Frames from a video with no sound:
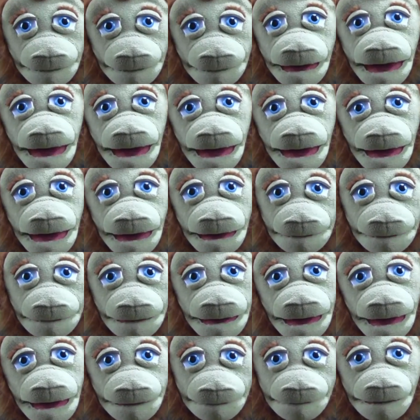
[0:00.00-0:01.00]
The
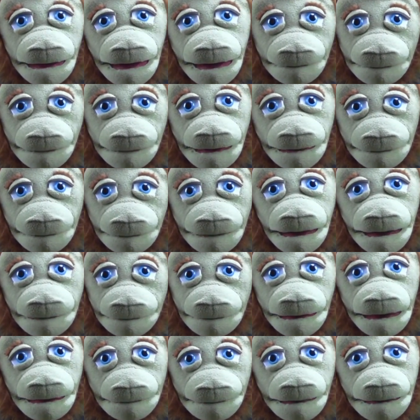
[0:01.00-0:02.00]
largest
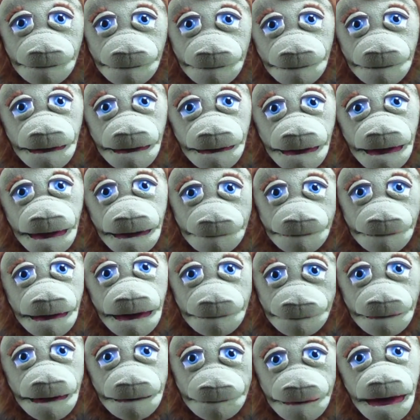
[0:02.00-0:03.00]
increases in initial
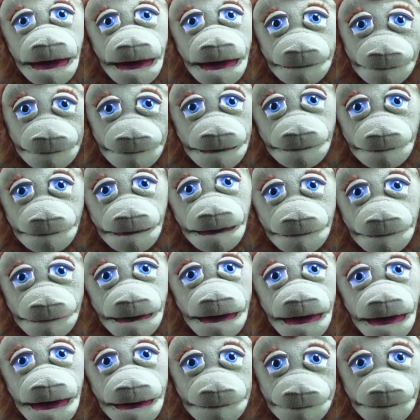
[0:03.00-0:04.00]
jobless claims in the
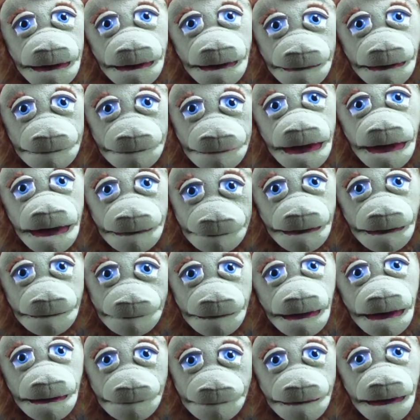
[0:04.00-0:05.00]
U.S. for the week
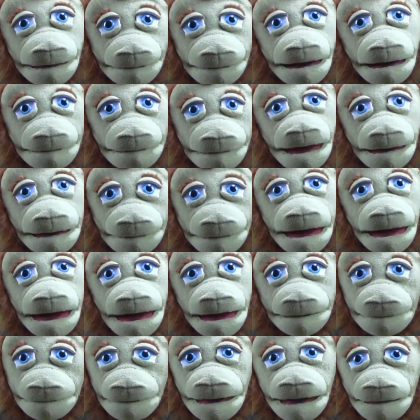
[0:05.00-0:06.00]
ending January 5th,
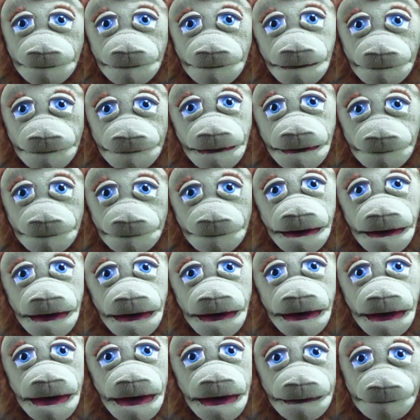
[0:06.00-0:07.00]
2013
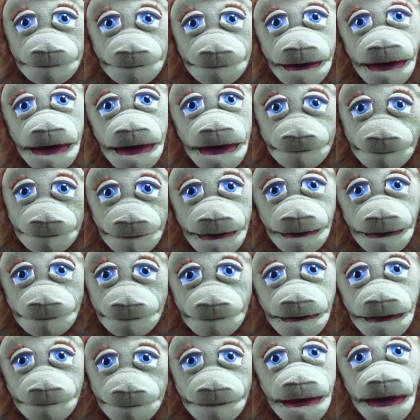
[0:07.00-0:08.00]
were in New
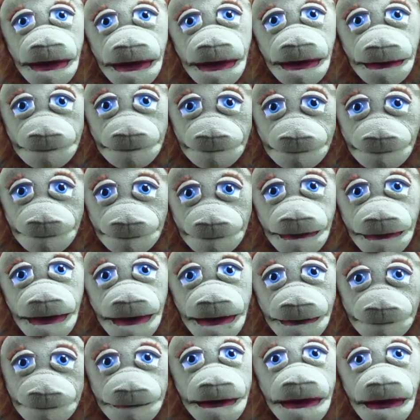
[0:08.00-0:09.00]
York,
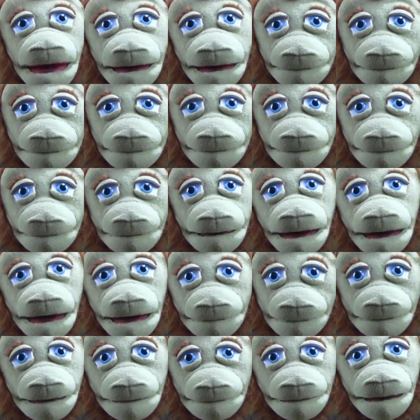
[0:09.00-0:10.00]
Georgia, North
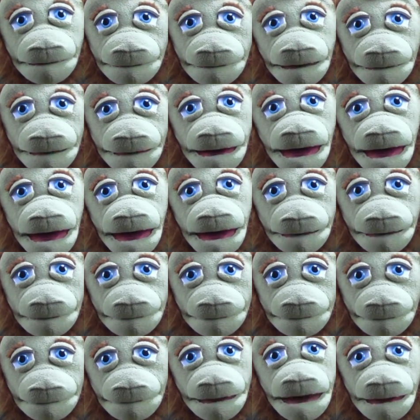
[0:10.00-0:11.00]
Carolina,
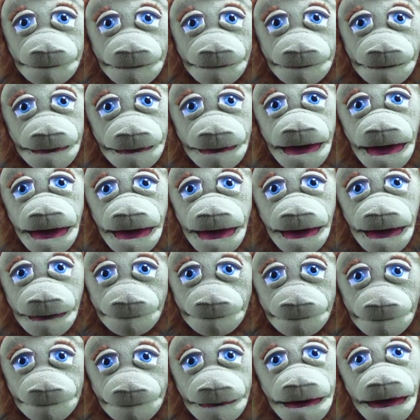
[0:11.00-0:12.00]
California,
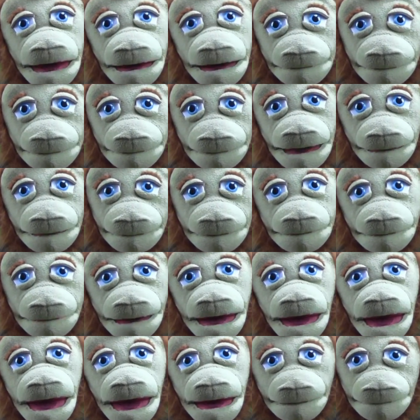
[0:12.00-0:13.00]
and
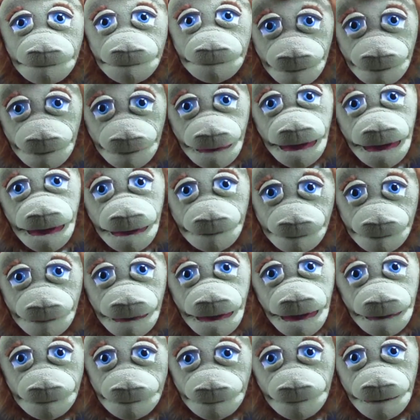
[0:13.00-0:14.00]
Texas. For
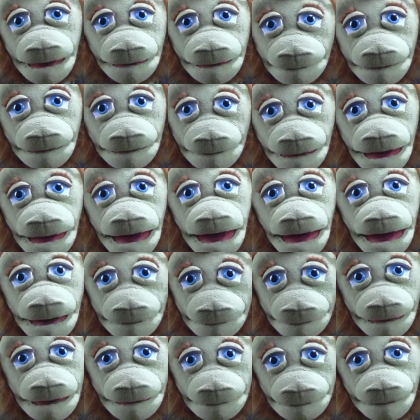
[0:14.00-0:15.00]
more on any
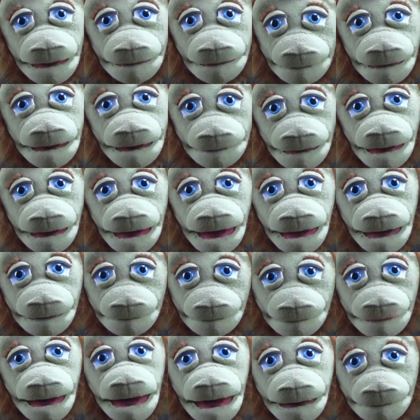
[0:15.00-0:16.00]
threads from this story,
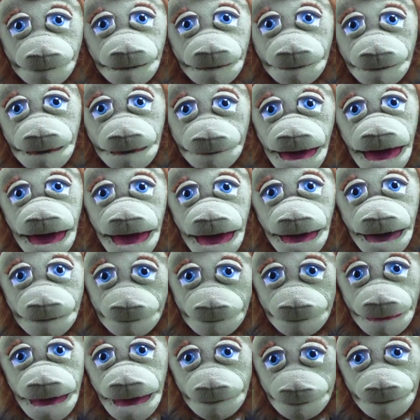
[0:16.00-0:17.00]
just check the links
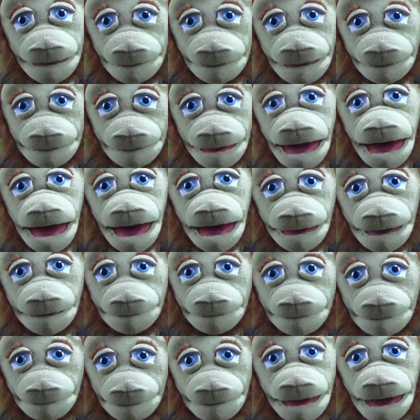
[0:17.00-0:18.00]
in the info box.
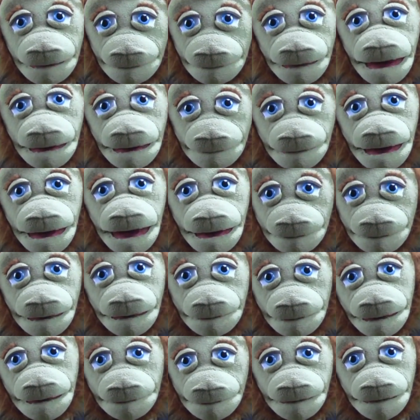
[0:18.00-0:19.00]
And now
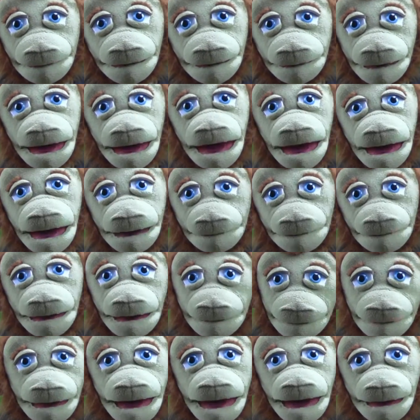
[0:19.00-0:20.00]
over to Marcel for
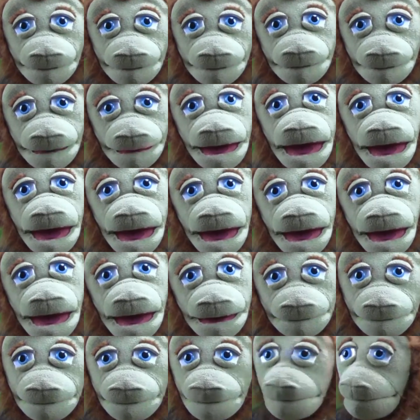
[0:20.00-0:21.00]
Nearly
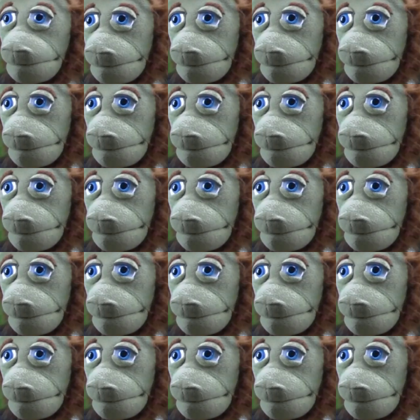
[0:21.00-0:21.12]
News.